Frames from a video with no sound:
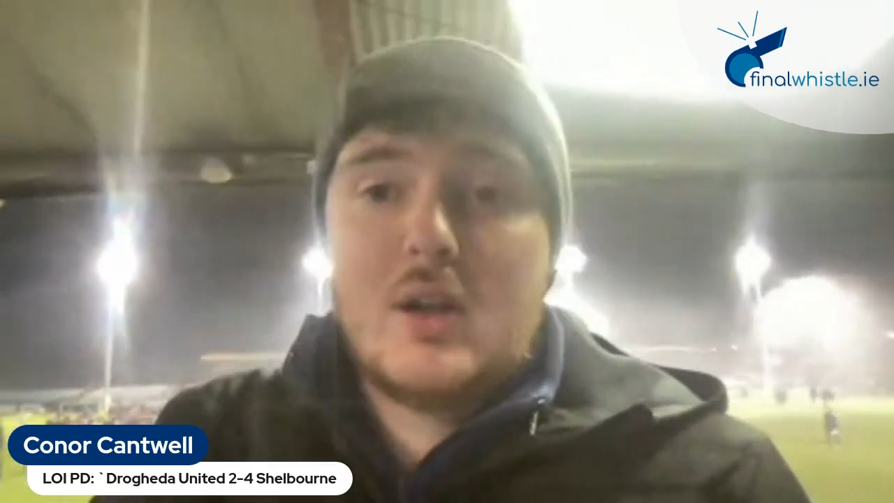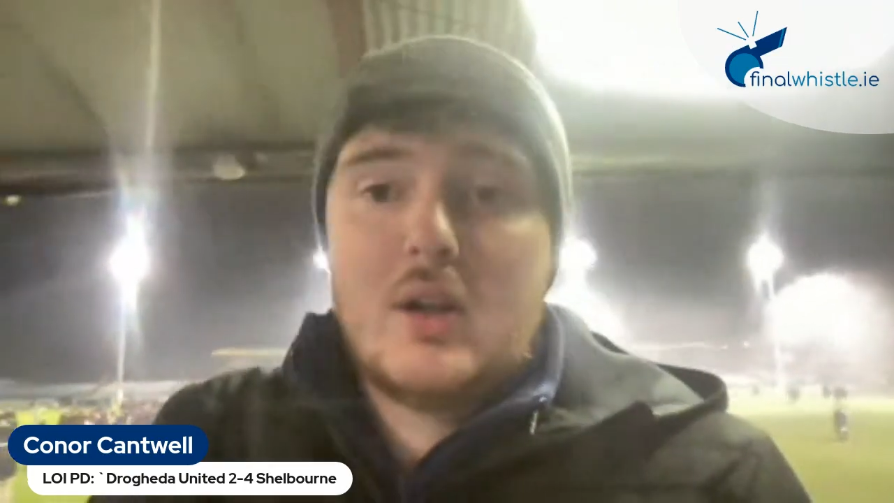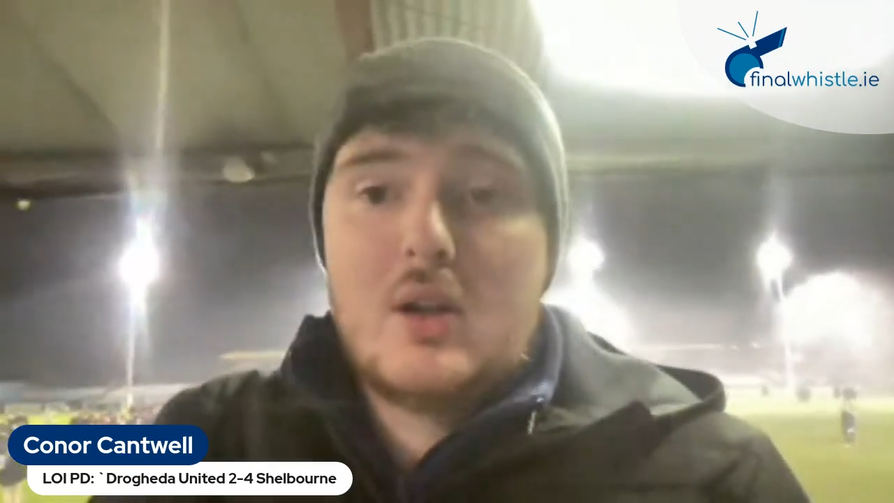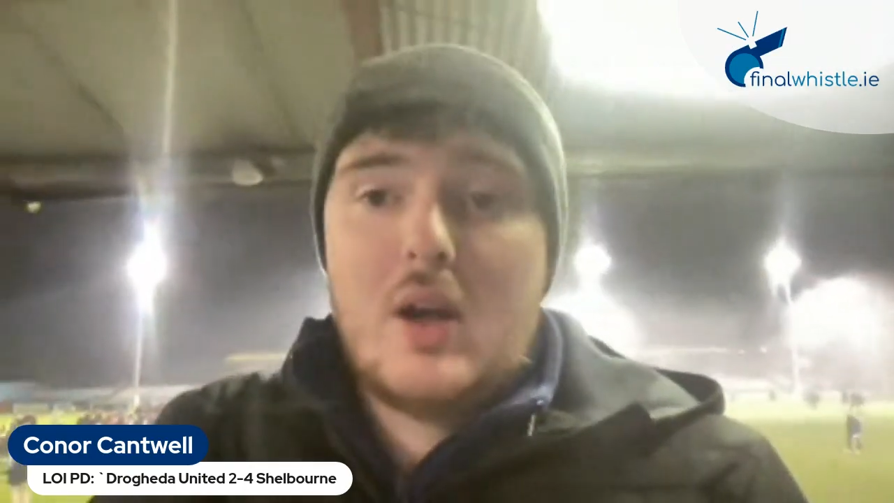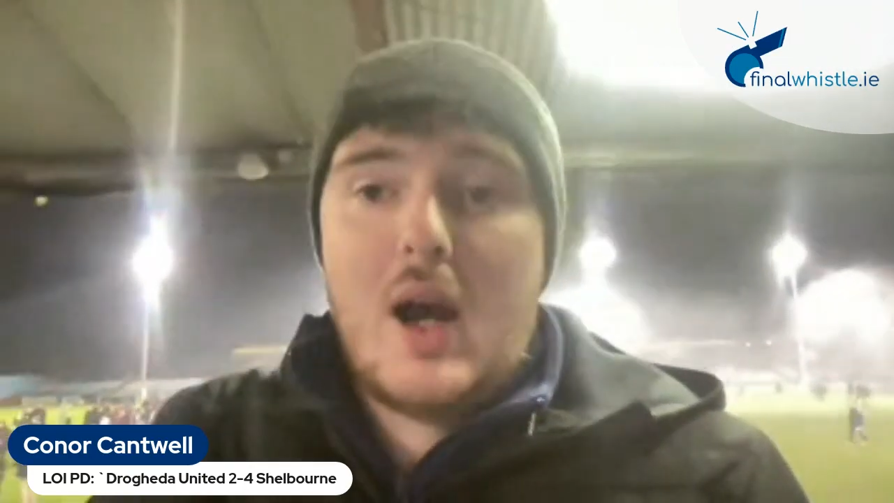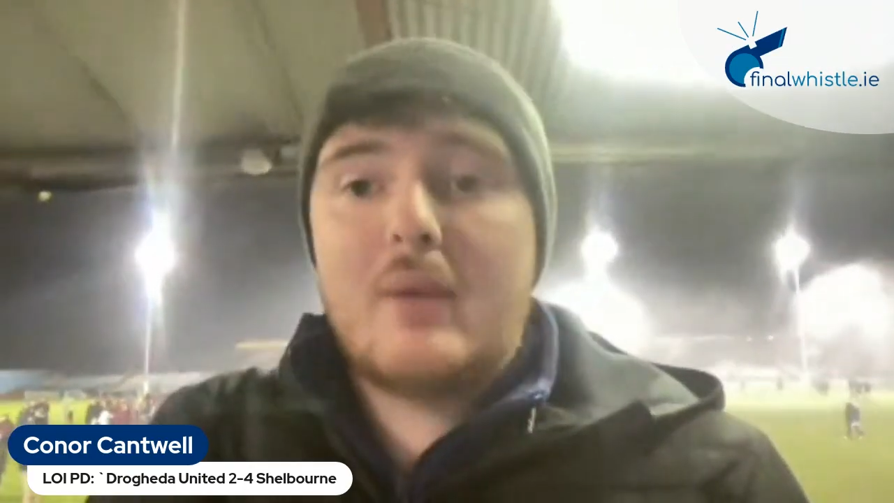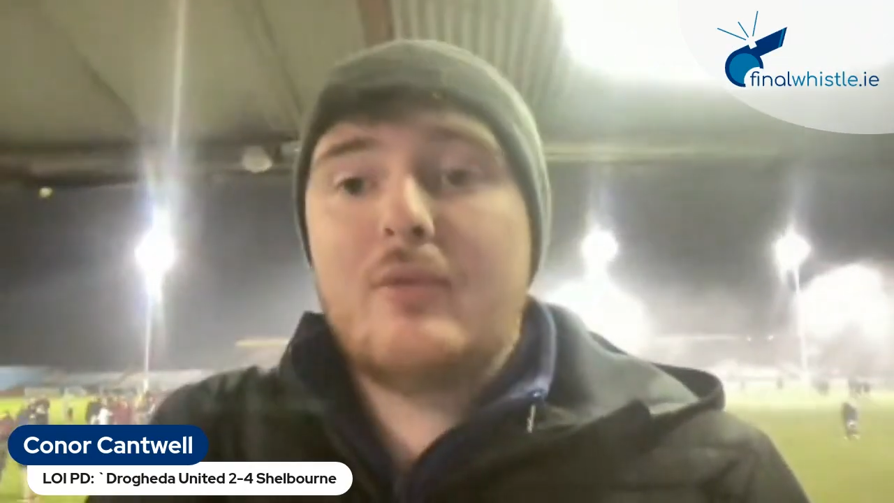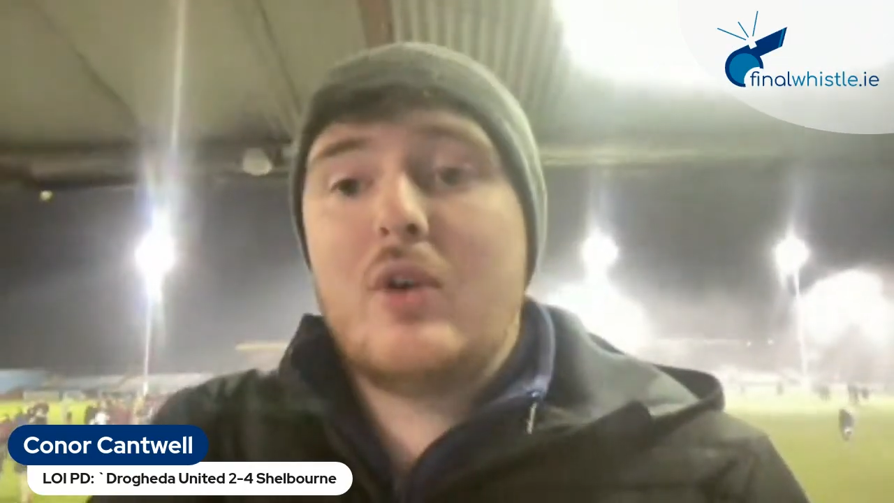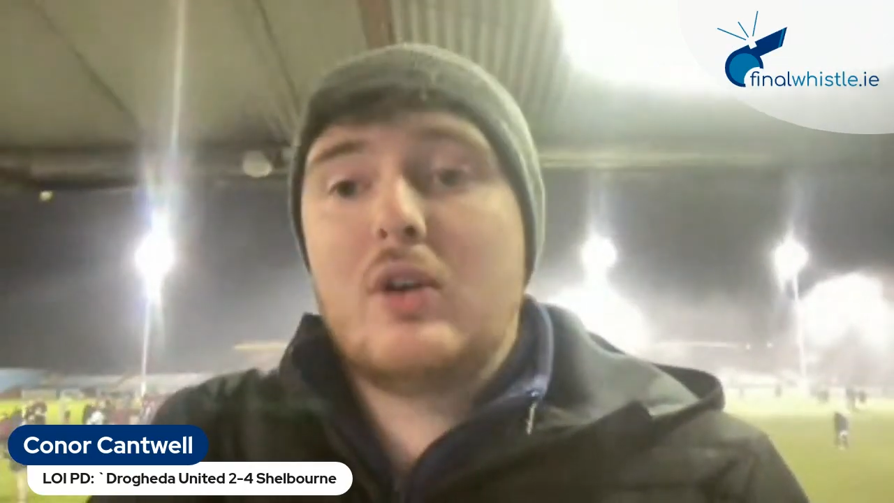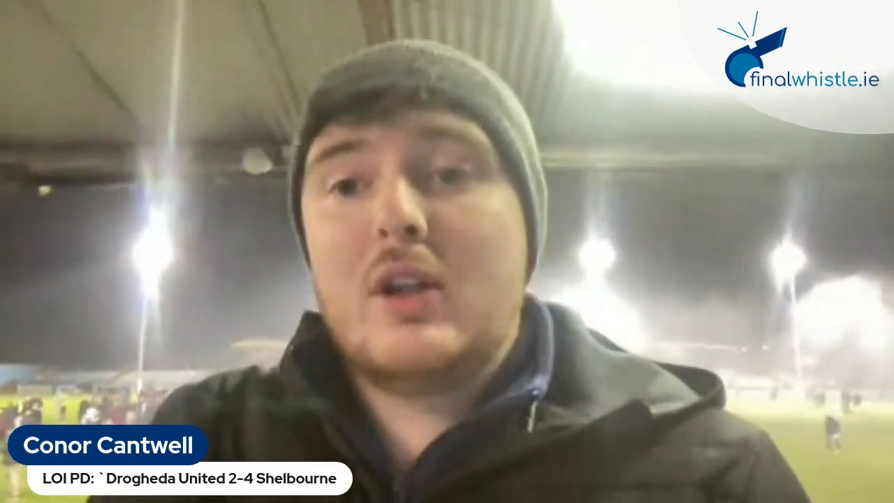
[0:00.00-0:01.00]
Adam
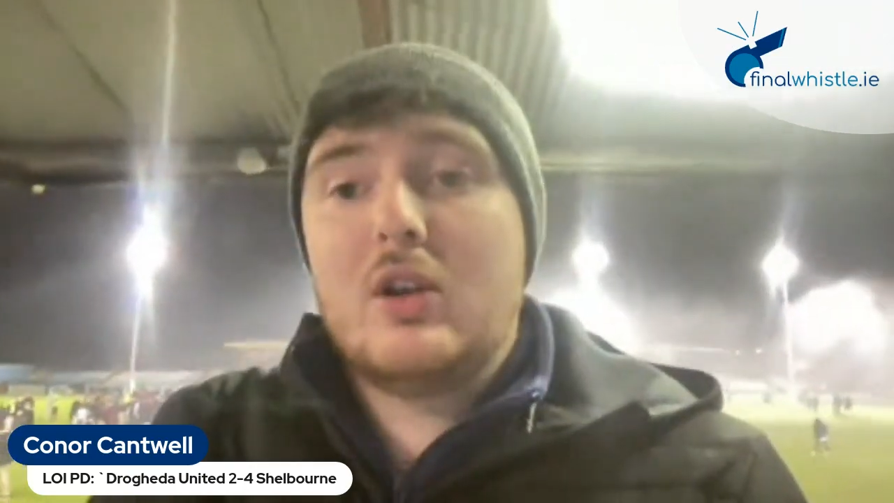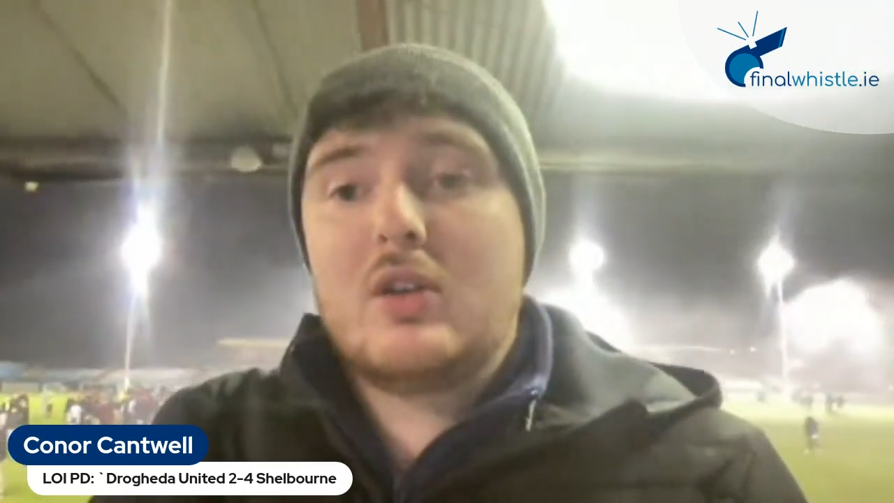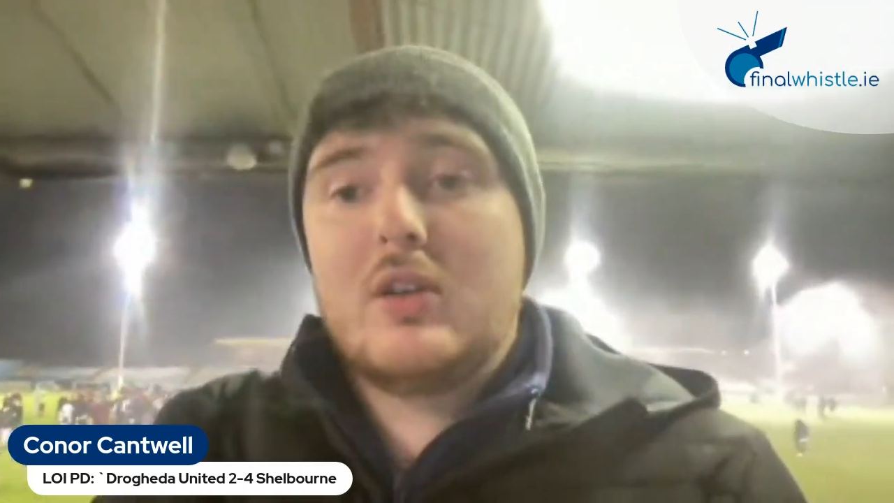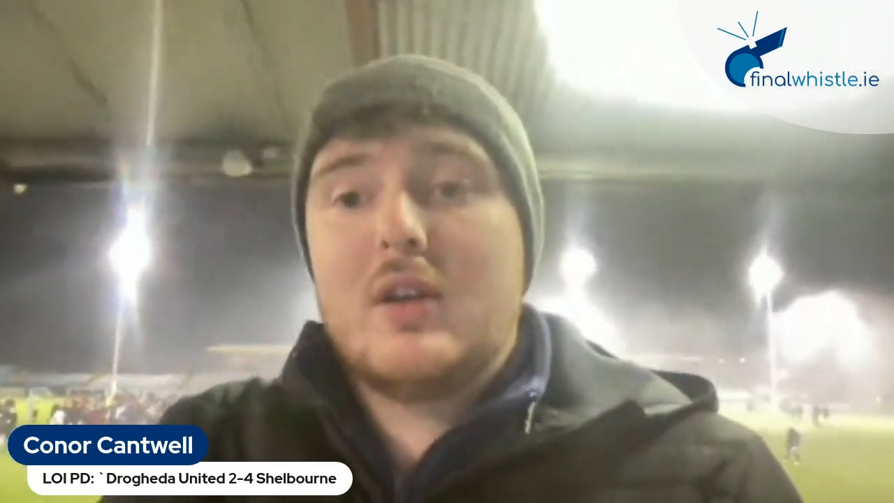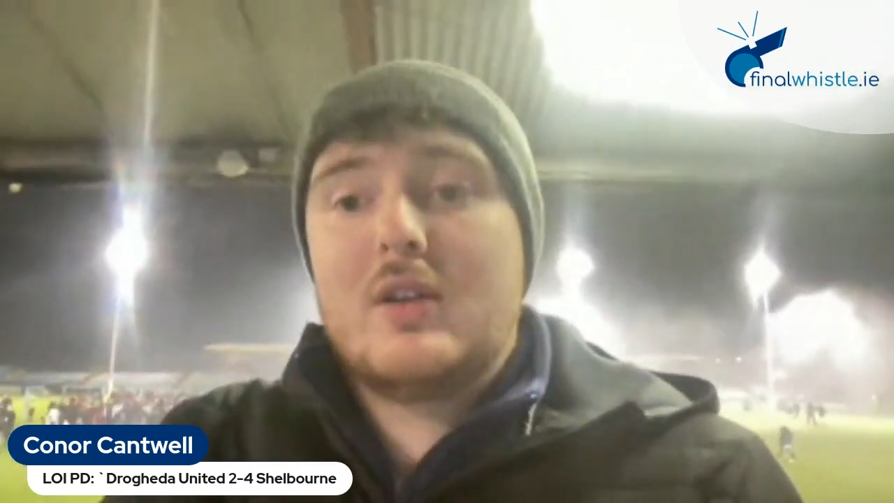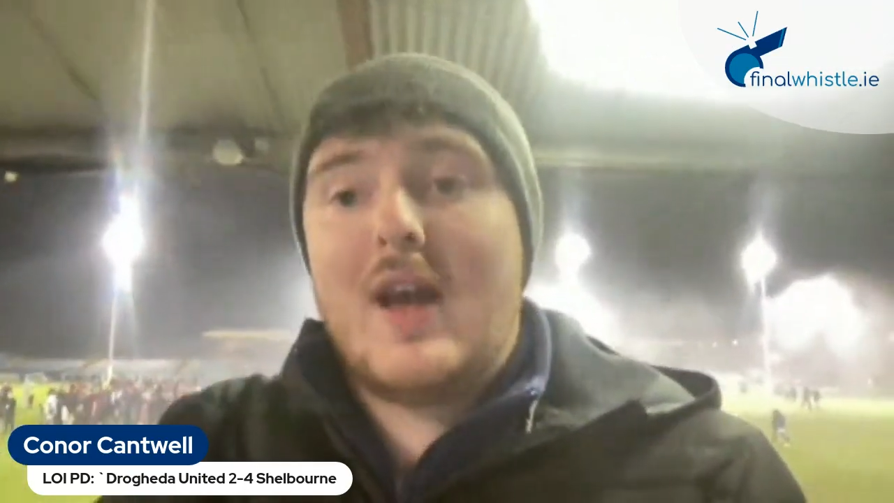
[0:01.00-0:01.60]
Foley looked to head the